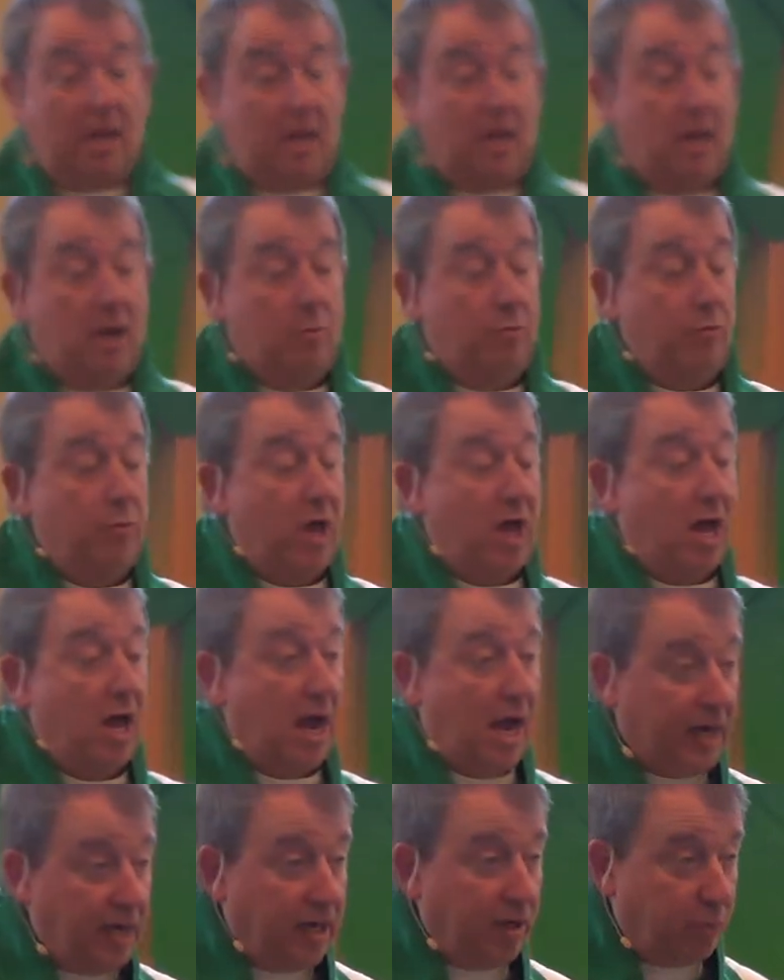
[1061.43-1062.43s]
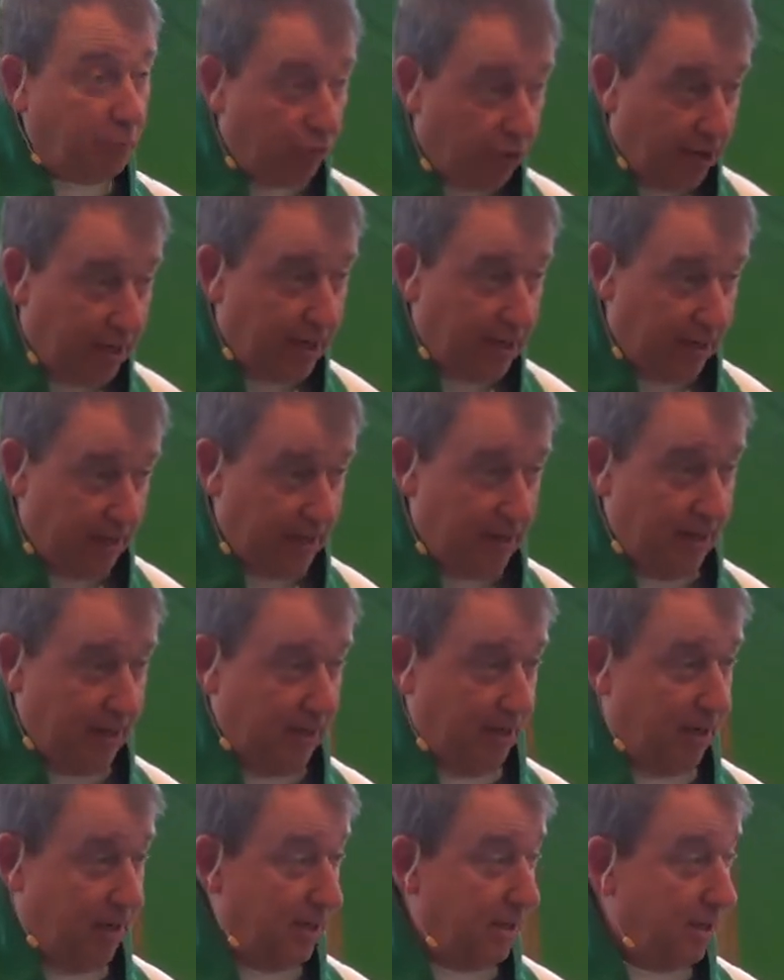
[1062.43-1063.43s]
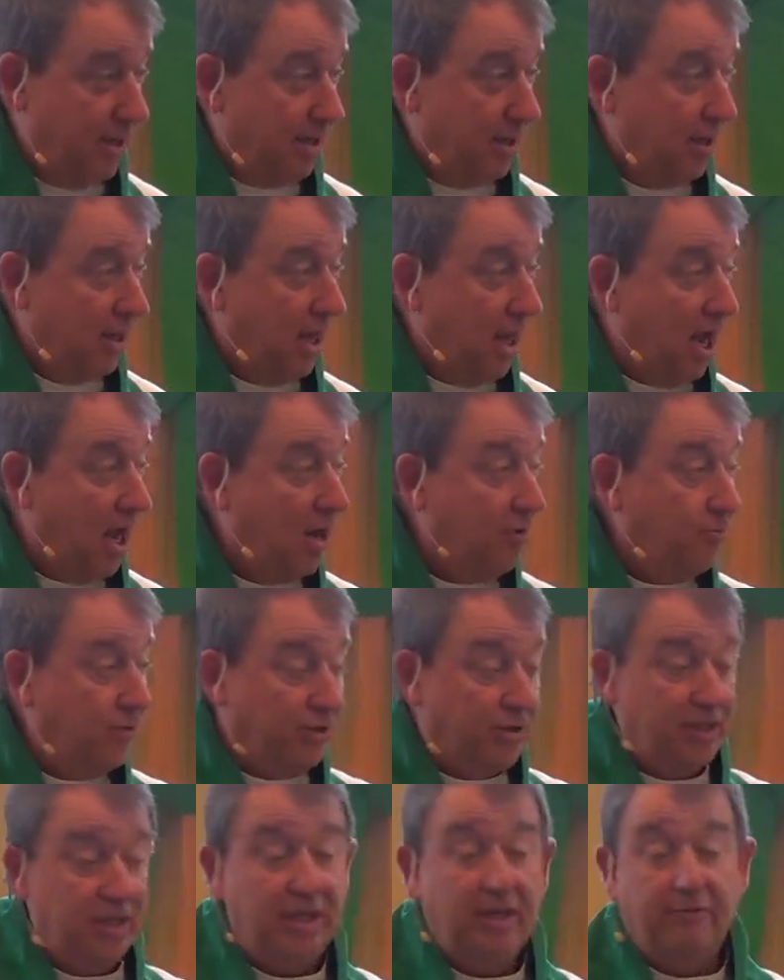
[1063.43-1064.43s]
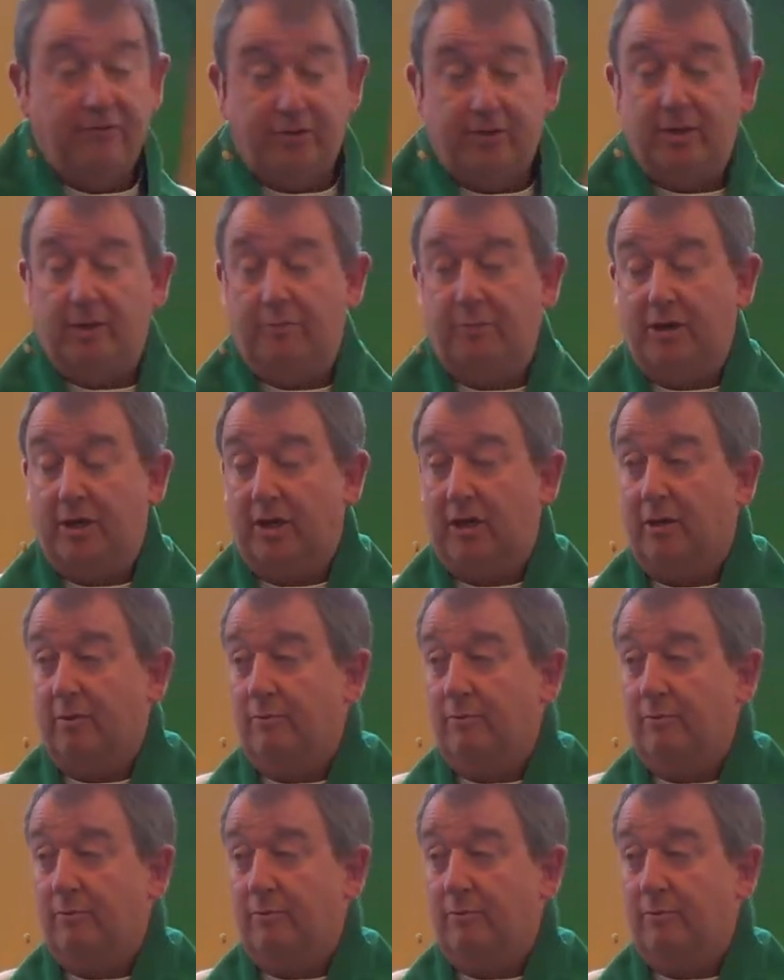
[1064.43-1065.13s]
I didn't bring anything. I received something.